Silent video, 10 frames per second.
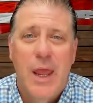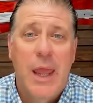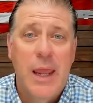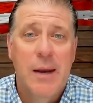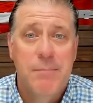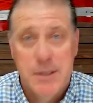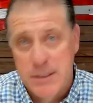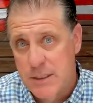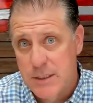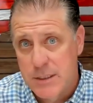and
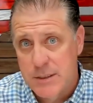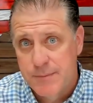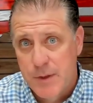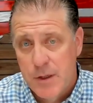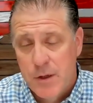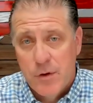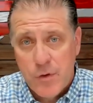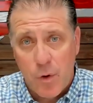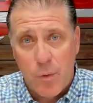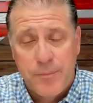businesses.
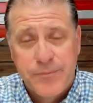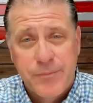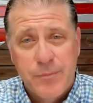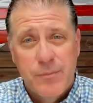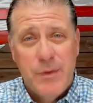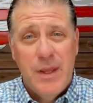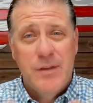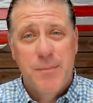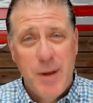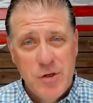So
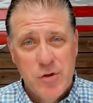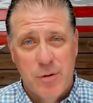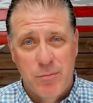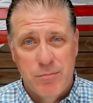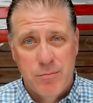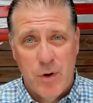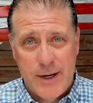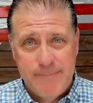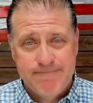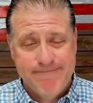it's a pendulum,
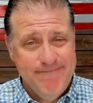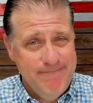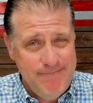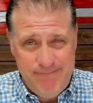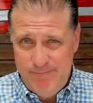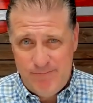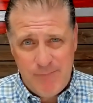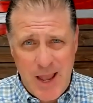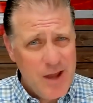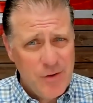right?
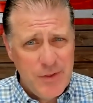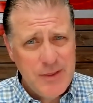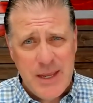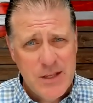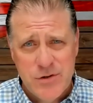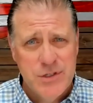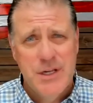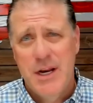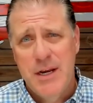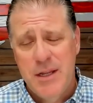I don't think the answer is
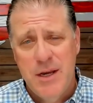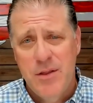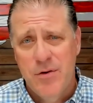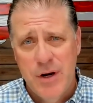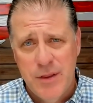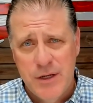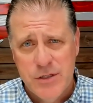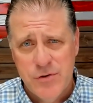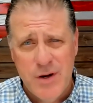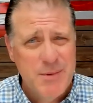at, at either end of the
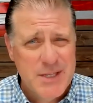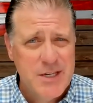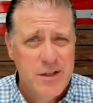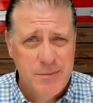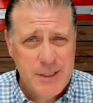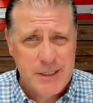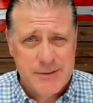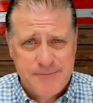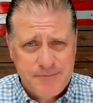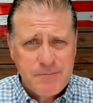extreme. It seldom
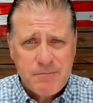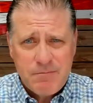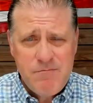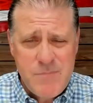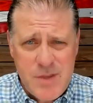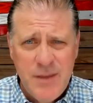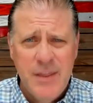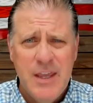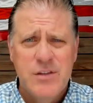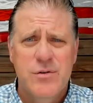is.
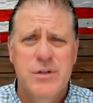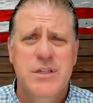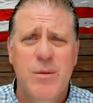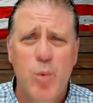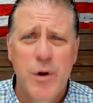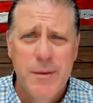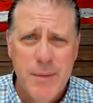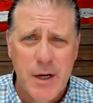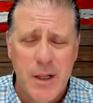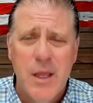The answer is somewhere in the
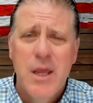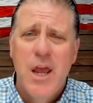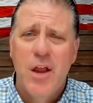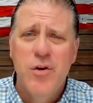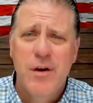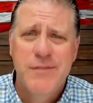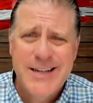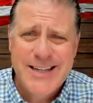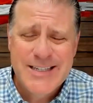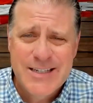middle, and you have to
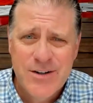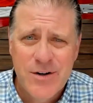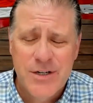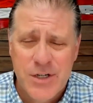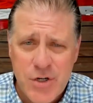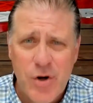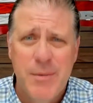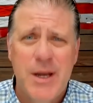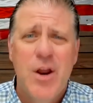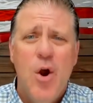discern,
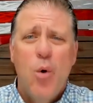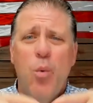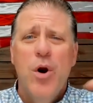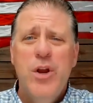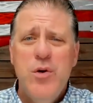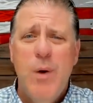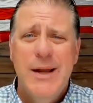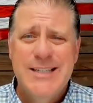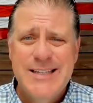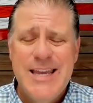determine where do you want
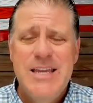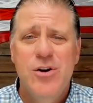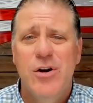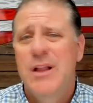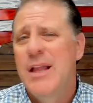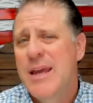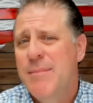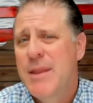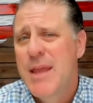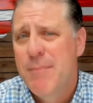to stake your
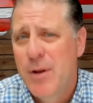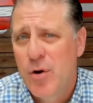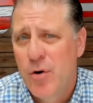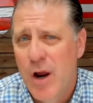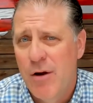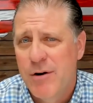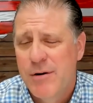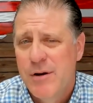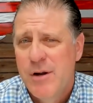claim in that middle ground.